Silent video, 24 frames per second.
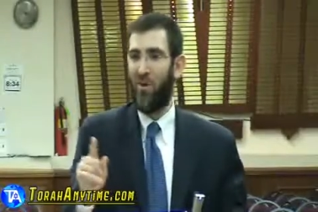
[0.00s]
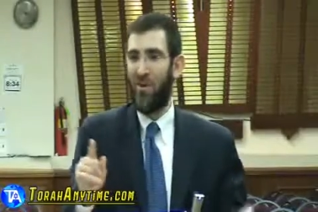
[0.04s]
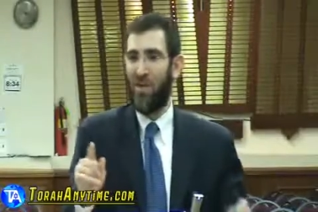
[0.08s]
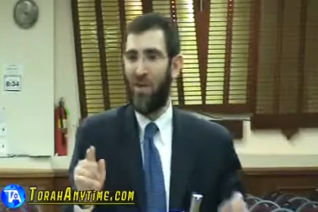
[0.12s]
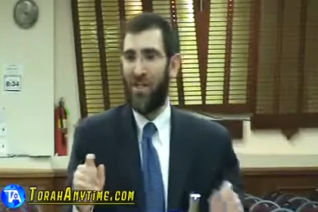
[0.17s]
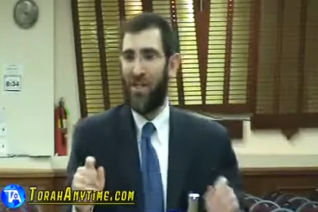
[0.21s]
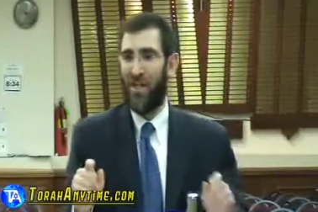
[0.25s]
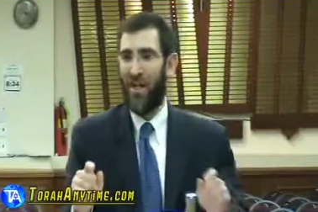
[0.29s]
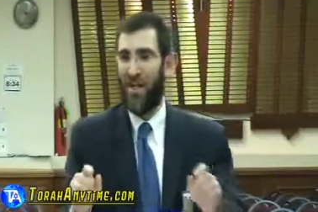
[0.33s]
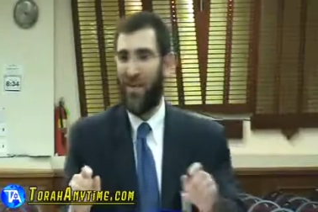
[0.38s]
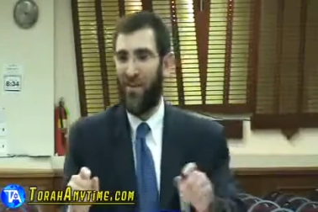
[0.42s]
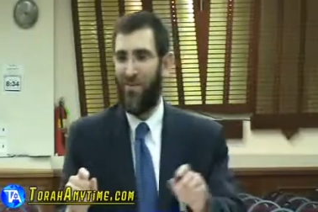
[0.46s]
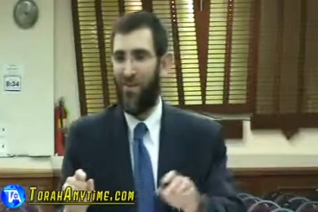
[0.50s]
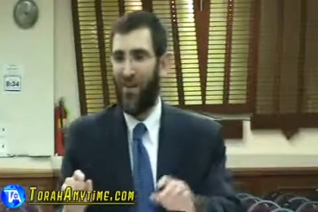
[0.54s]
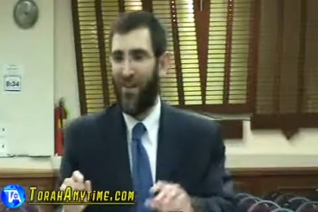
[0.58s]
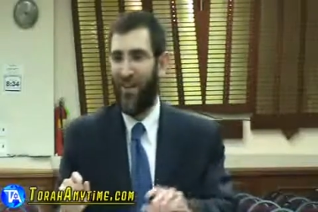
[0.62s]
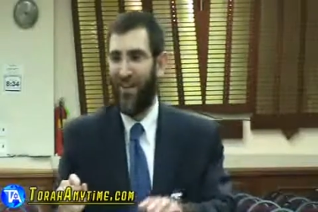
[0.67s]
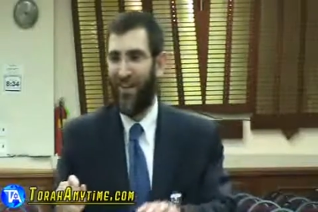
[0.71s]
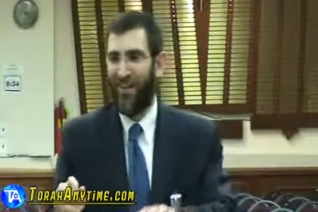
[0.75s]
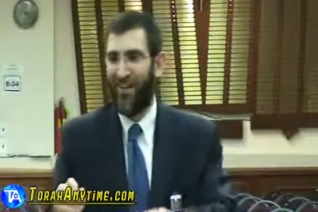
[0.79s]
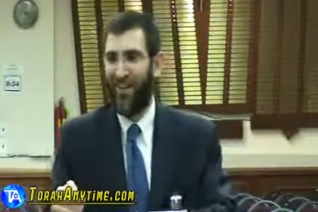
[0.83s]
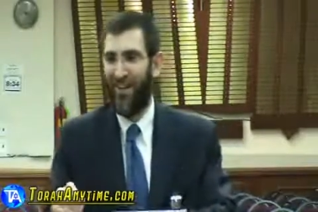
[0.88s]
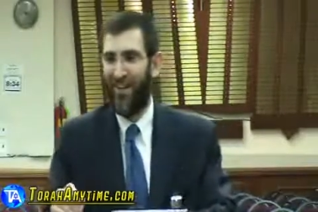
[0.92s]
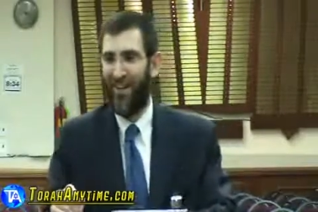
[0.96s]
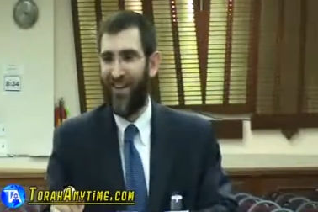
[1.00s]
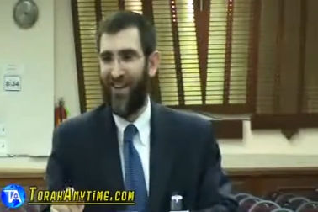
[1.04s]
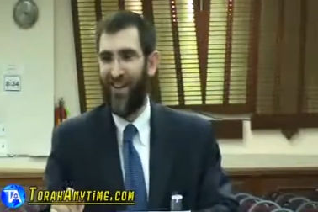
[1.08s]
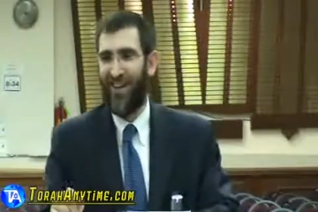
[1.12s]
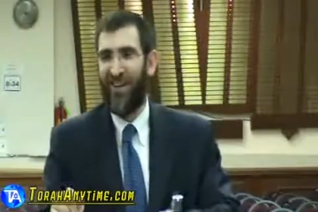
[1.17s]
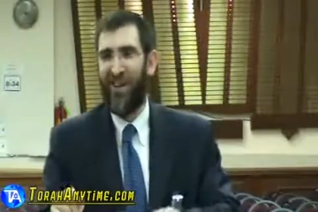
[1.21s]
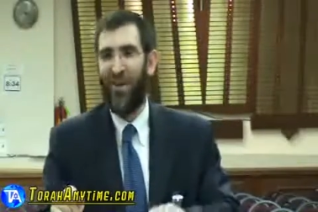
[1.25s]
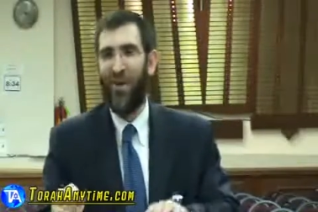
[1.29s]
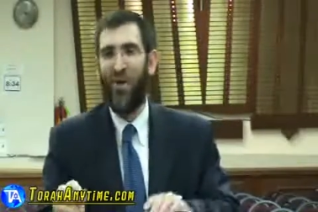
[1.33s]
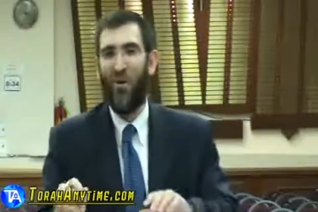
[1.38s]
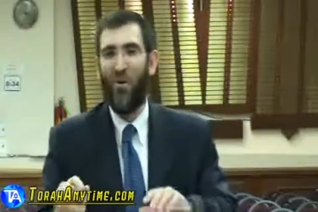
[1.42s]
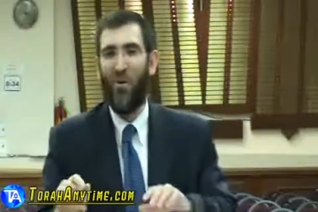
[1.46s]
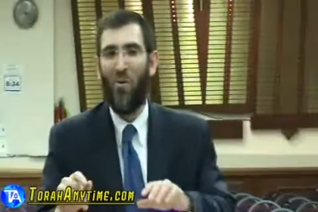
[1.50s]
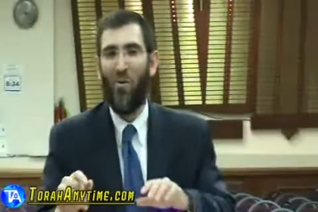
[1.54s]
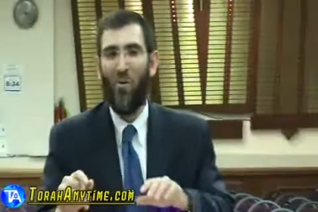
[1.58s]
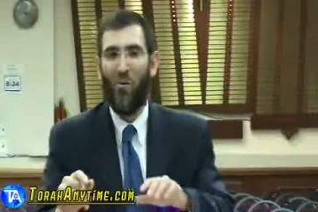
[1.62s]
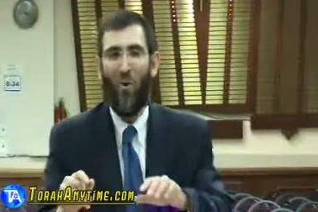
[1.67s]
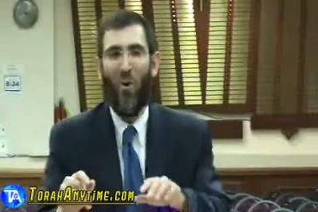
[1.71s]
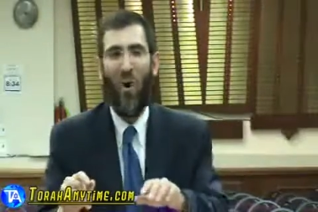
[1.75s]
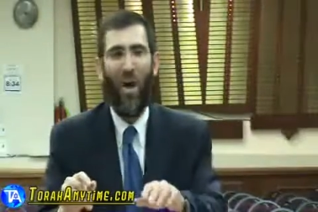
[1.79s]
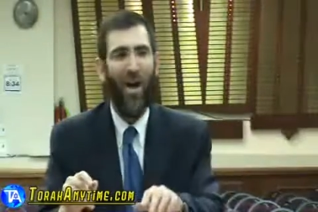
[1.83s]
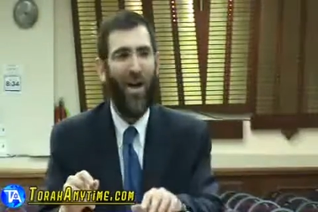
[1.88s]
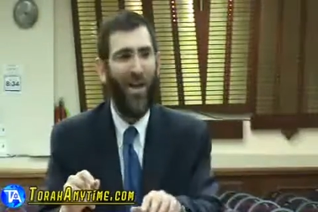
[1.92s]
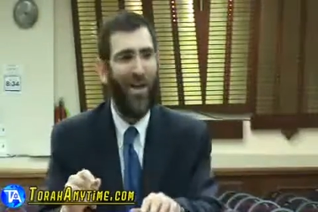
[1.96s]
What does he say, Hima?
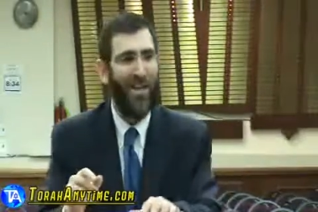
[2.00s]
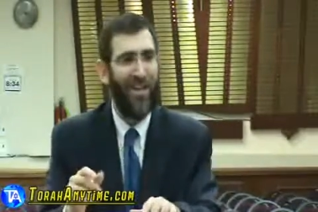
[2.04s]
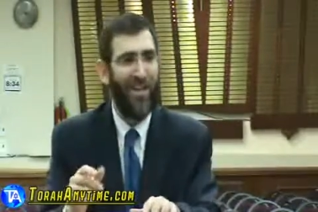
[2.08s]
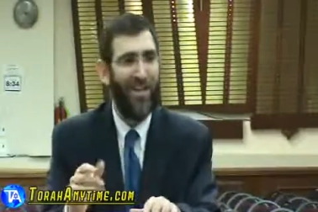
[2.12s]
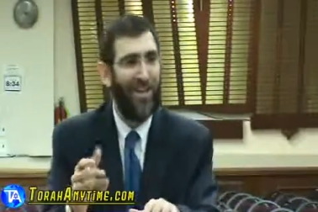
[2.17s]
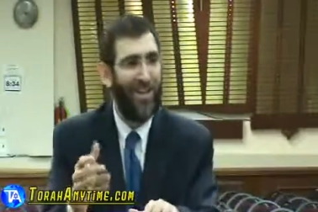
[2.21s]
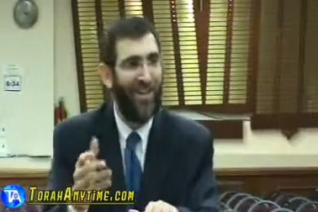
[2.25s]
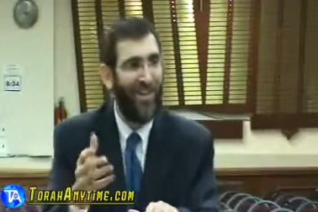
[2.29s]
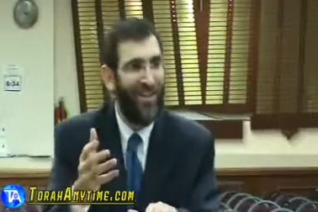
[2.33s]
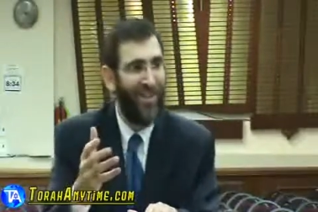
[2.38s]
Why? Why?